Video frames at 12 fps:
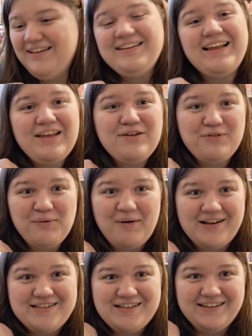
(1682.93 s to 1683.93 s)
Thank you for
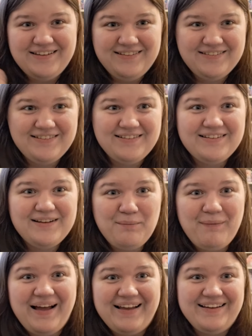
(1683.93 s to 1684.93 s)
watching.
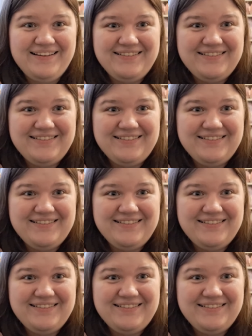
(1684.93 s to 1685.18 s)
Bye.